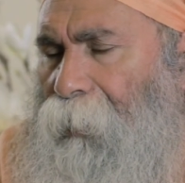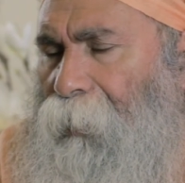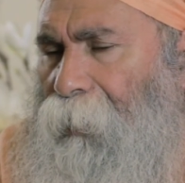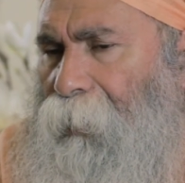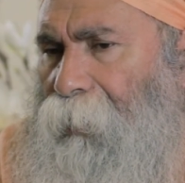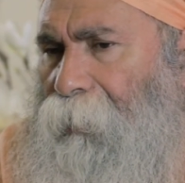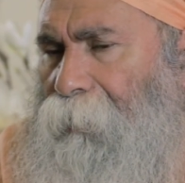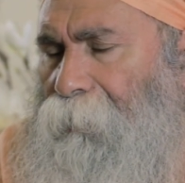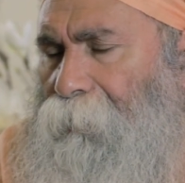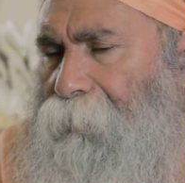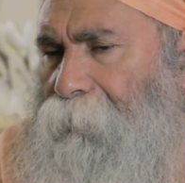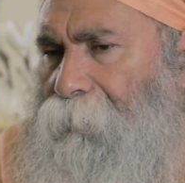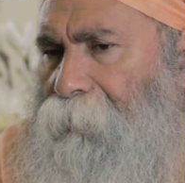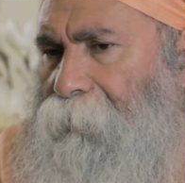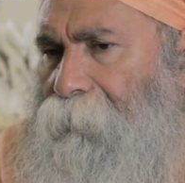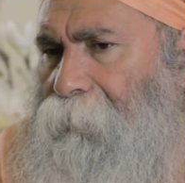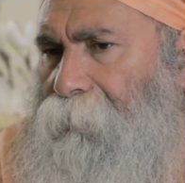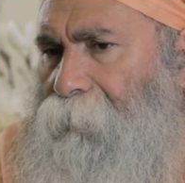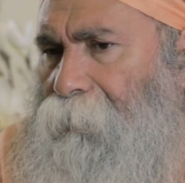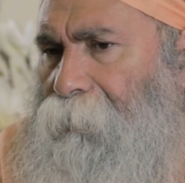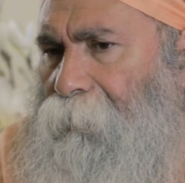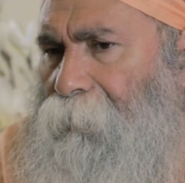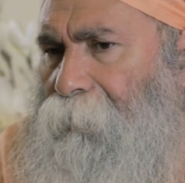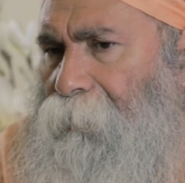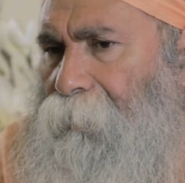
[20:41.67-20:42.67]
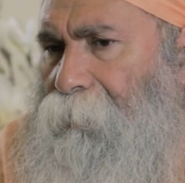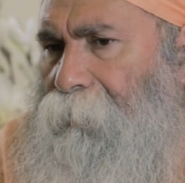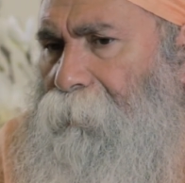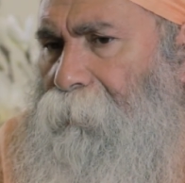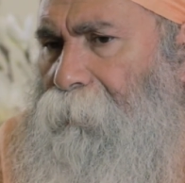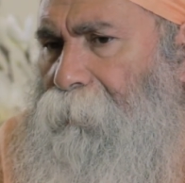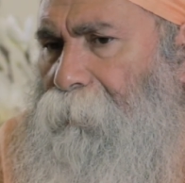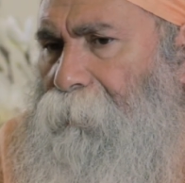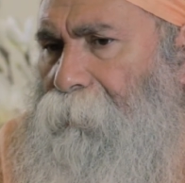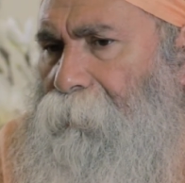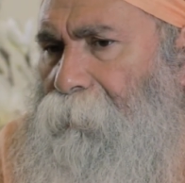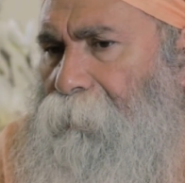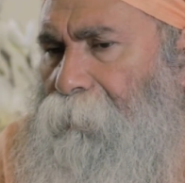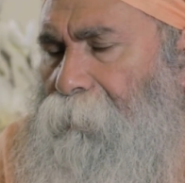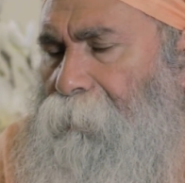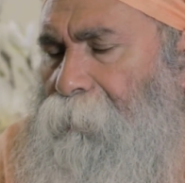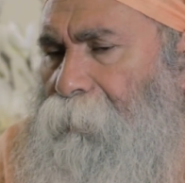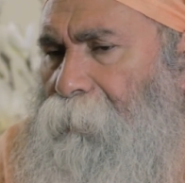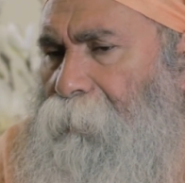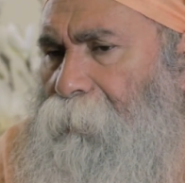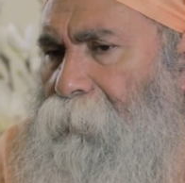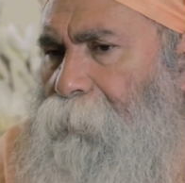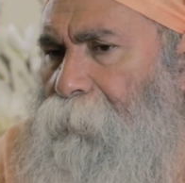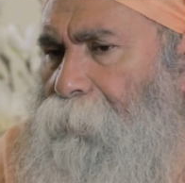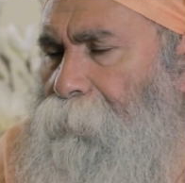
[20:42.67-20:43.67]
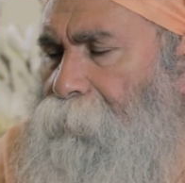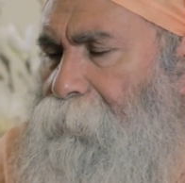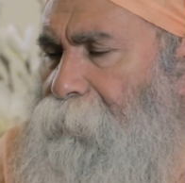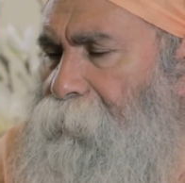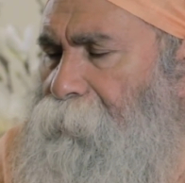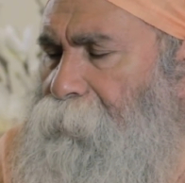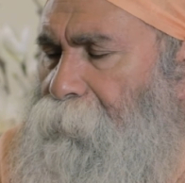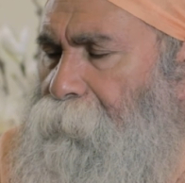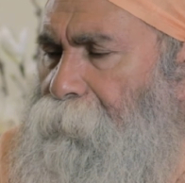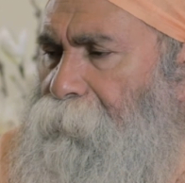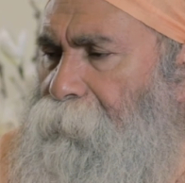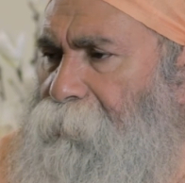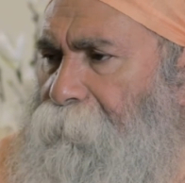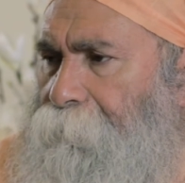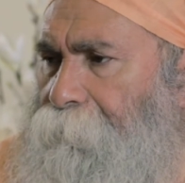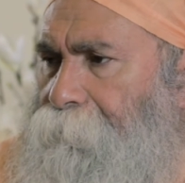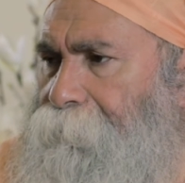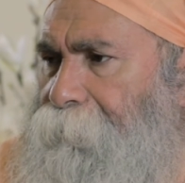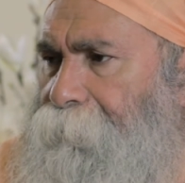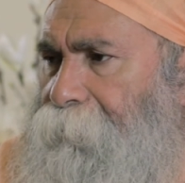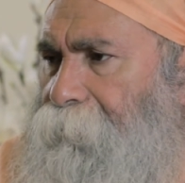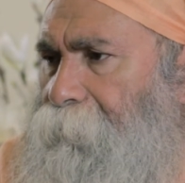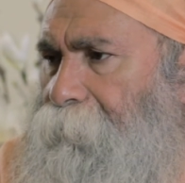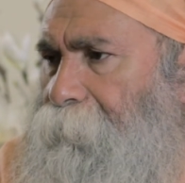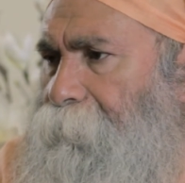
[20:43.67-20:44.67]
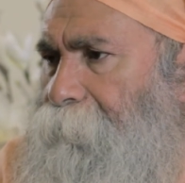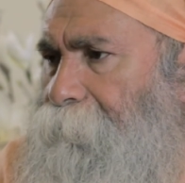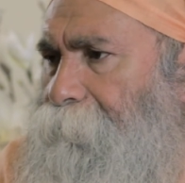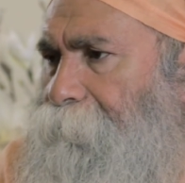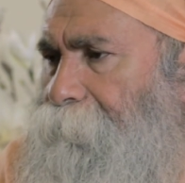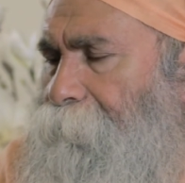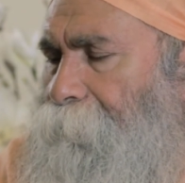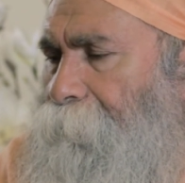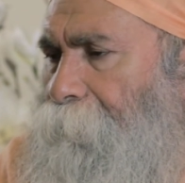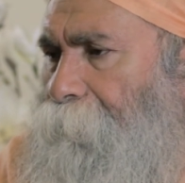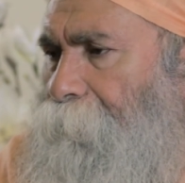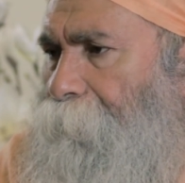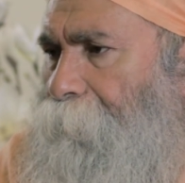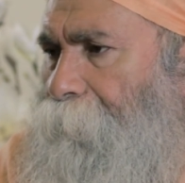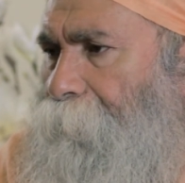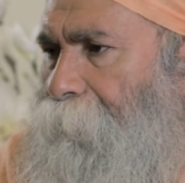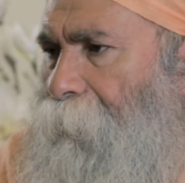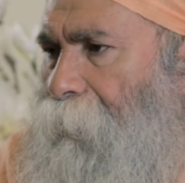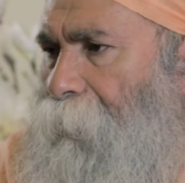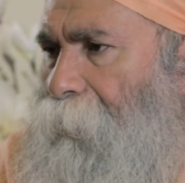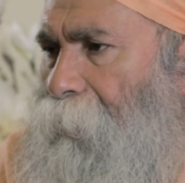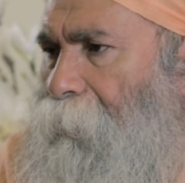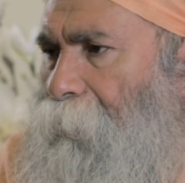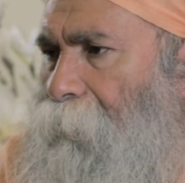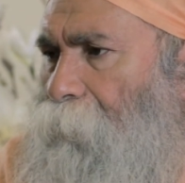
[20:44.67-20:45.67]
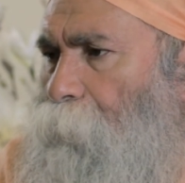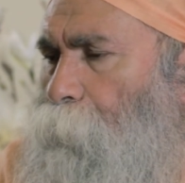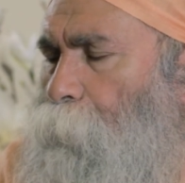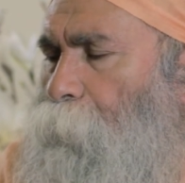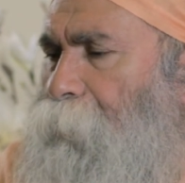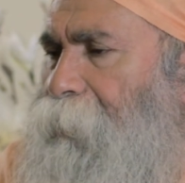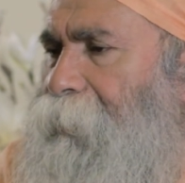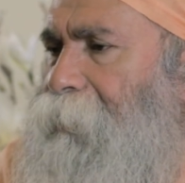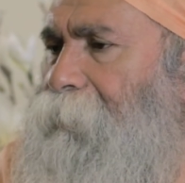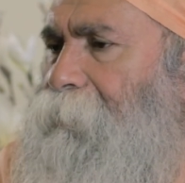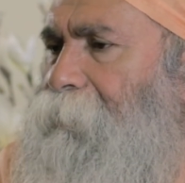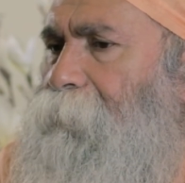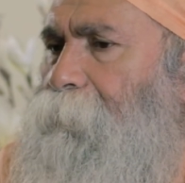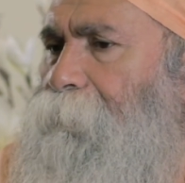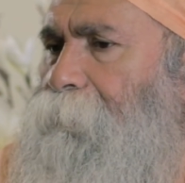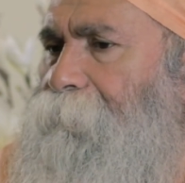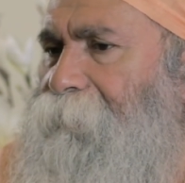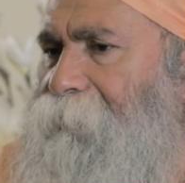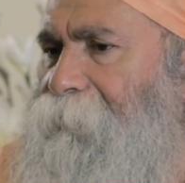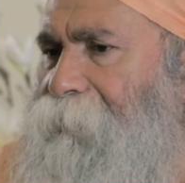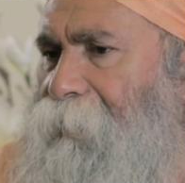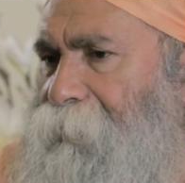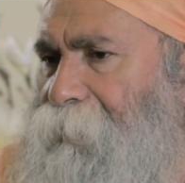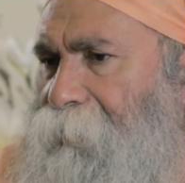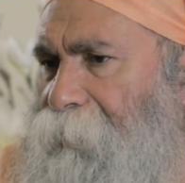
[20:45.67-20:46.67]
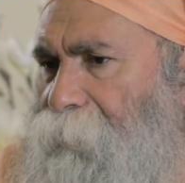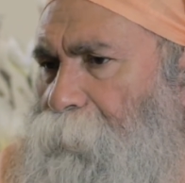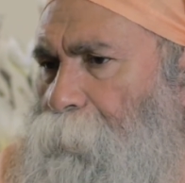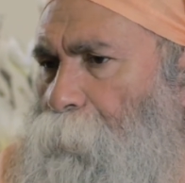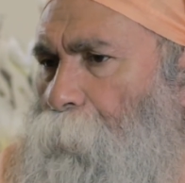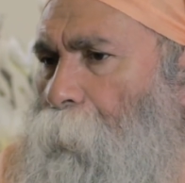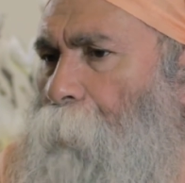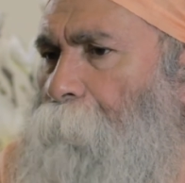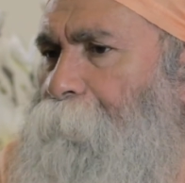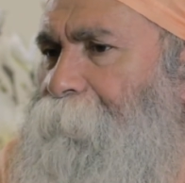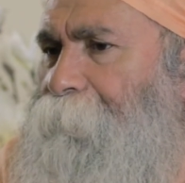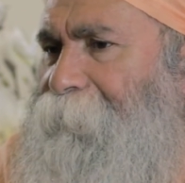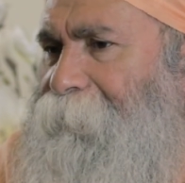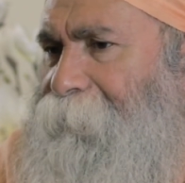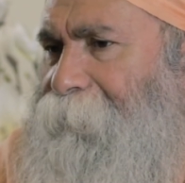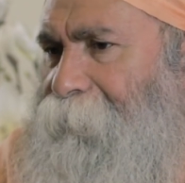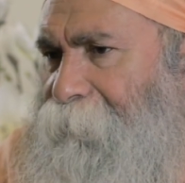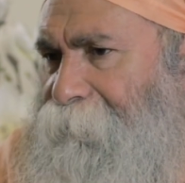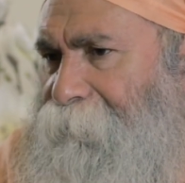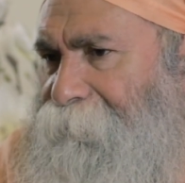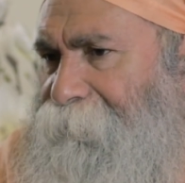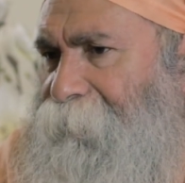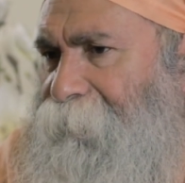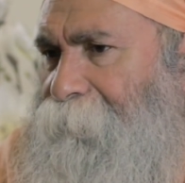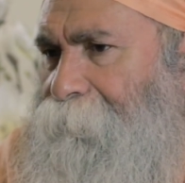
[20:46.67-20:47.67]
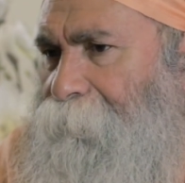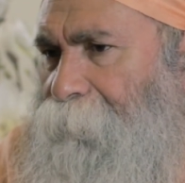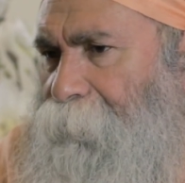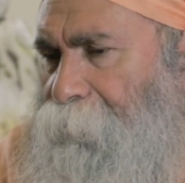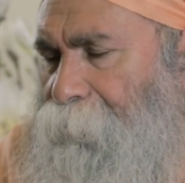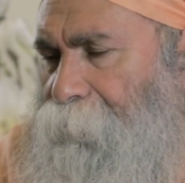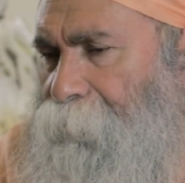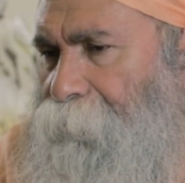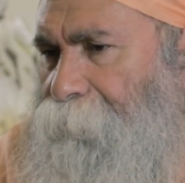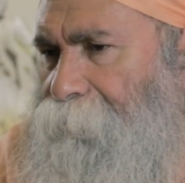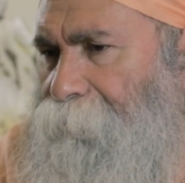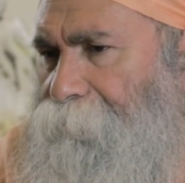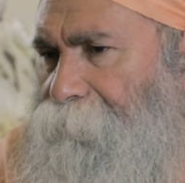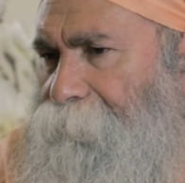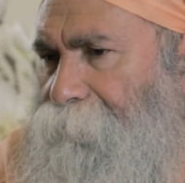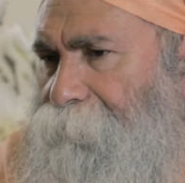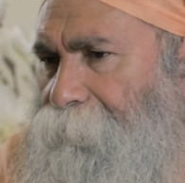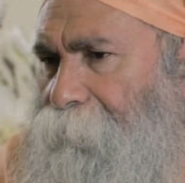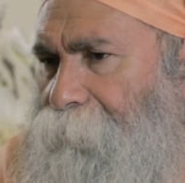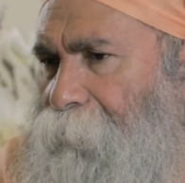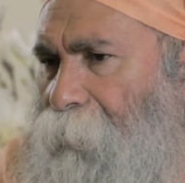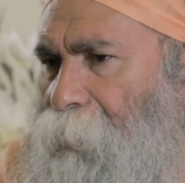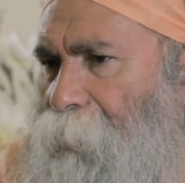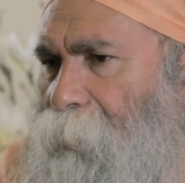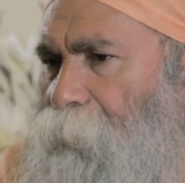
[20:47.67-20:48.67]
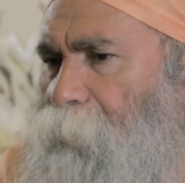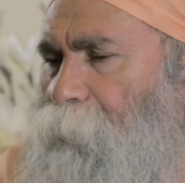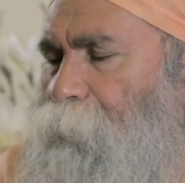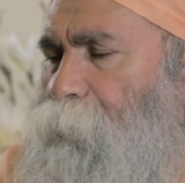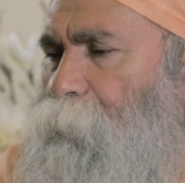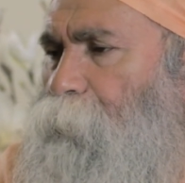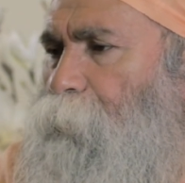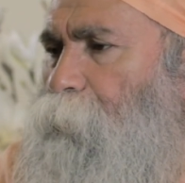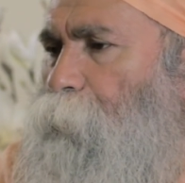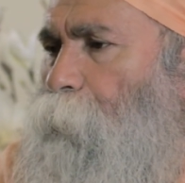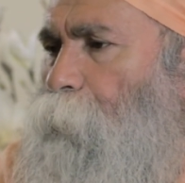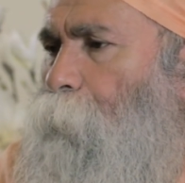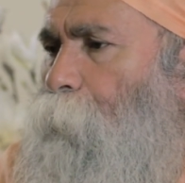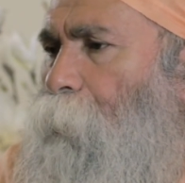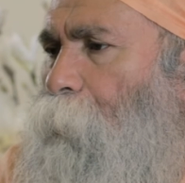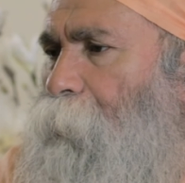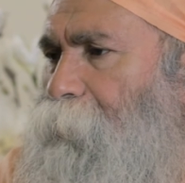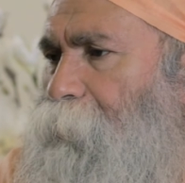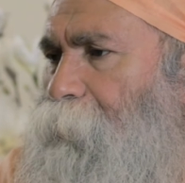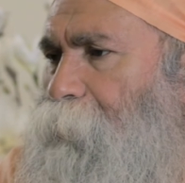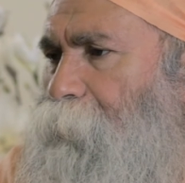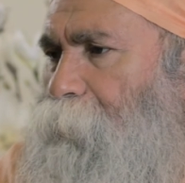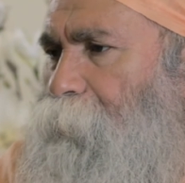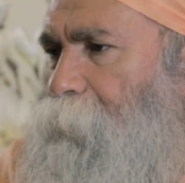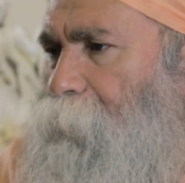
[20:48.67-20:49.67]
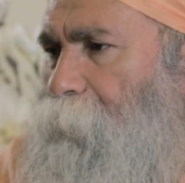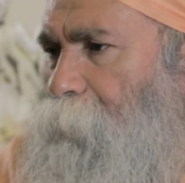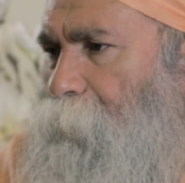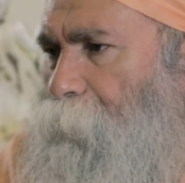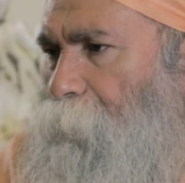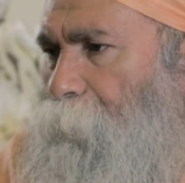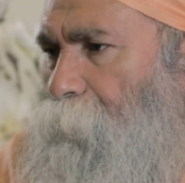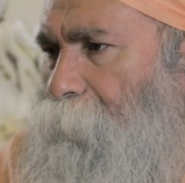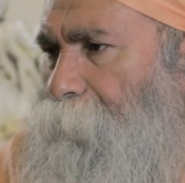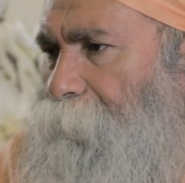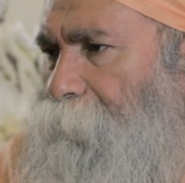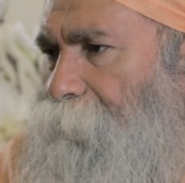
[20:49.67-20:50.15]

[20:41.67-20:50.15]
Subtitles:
And in order to jump it, we need to be ready to observe them too, to watch too.